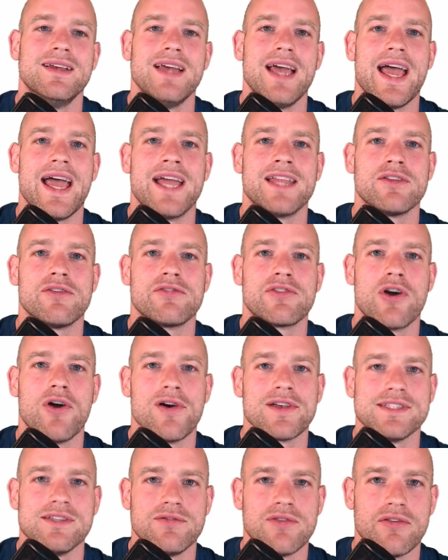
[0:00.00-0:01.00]
And of
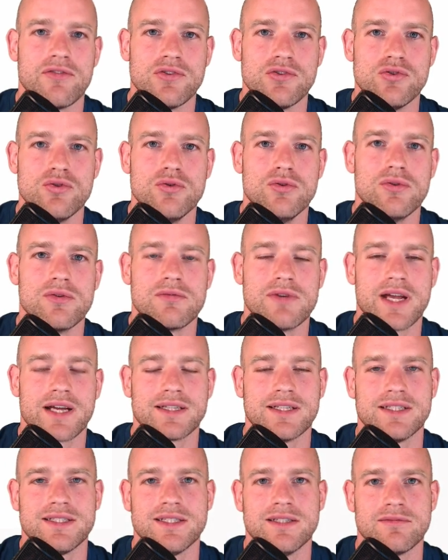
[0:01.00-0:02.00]
course, if you have a new React
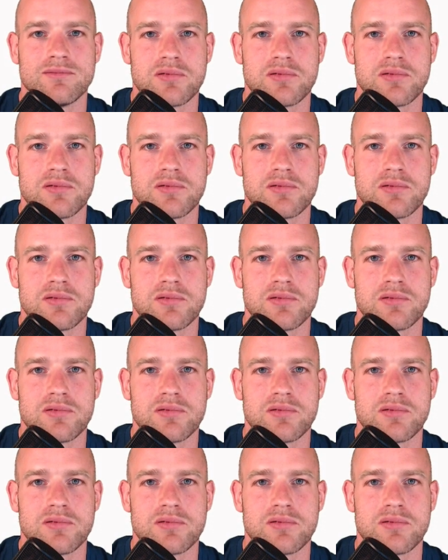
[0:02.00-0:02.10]
Native